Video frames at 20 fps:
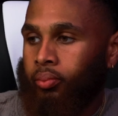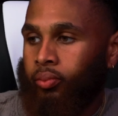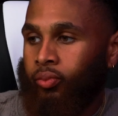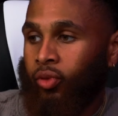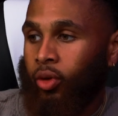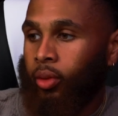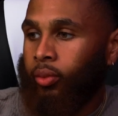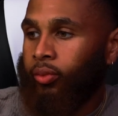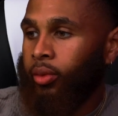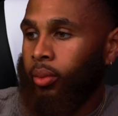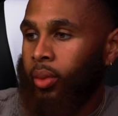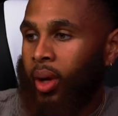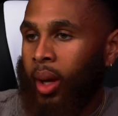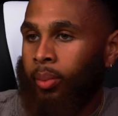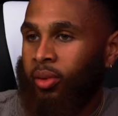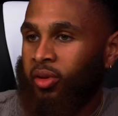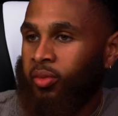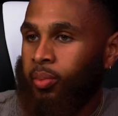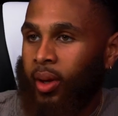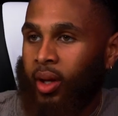from that
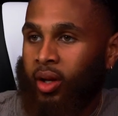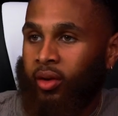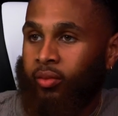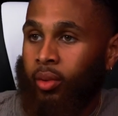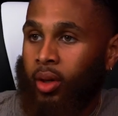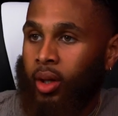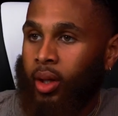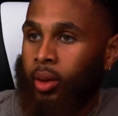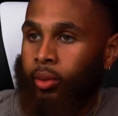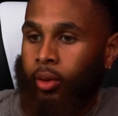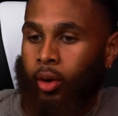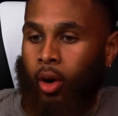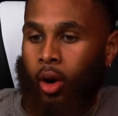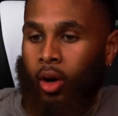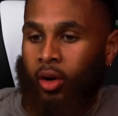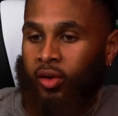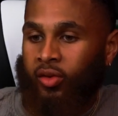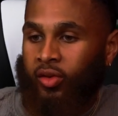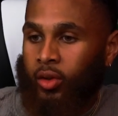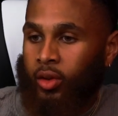perspective. But in
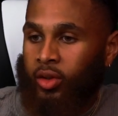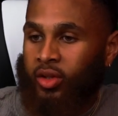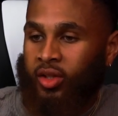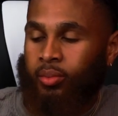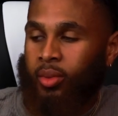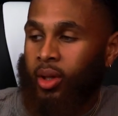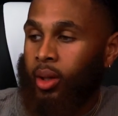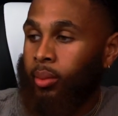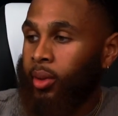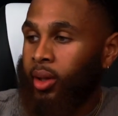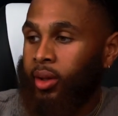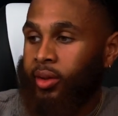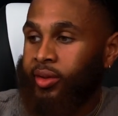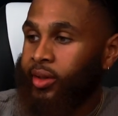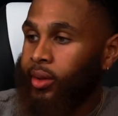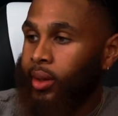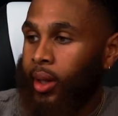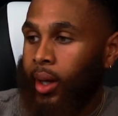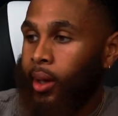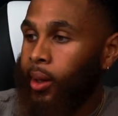regards to just being
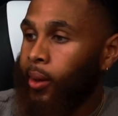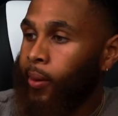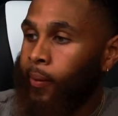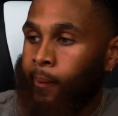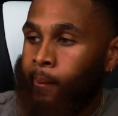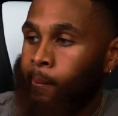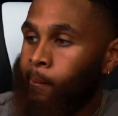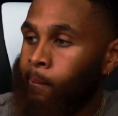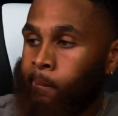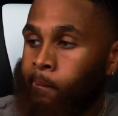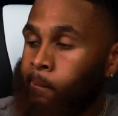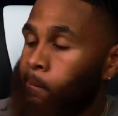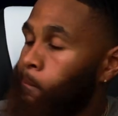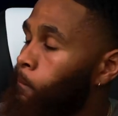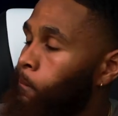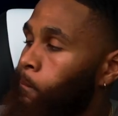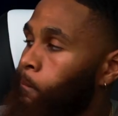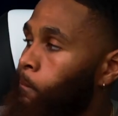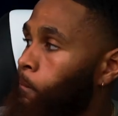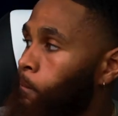militant, like,
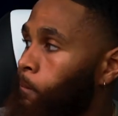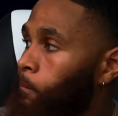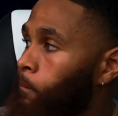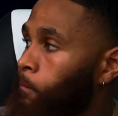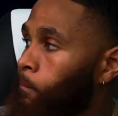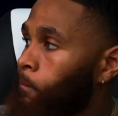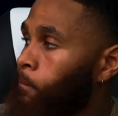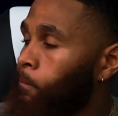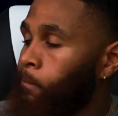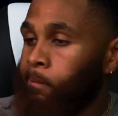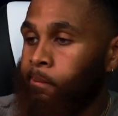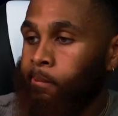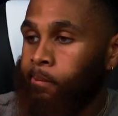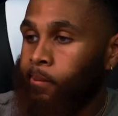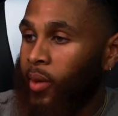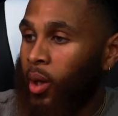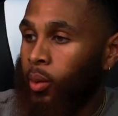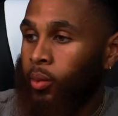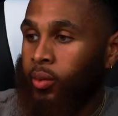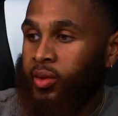it
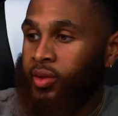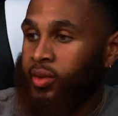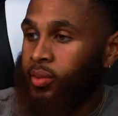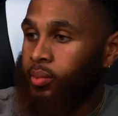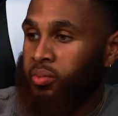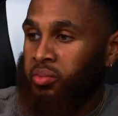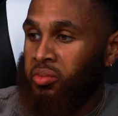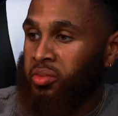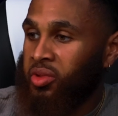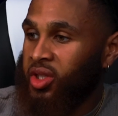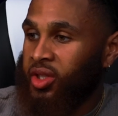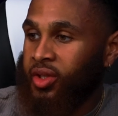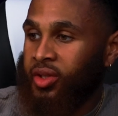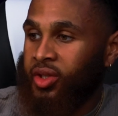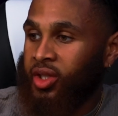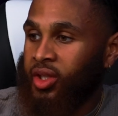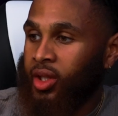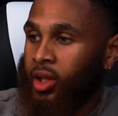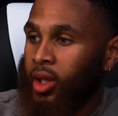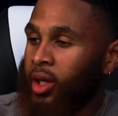was
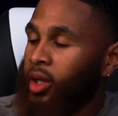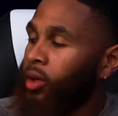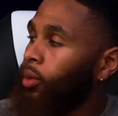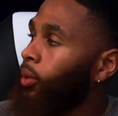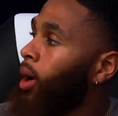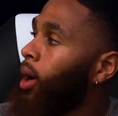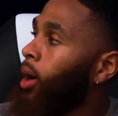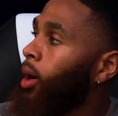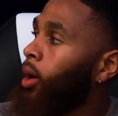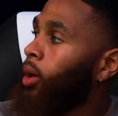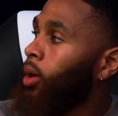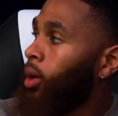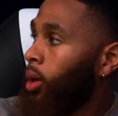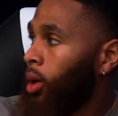just looking around.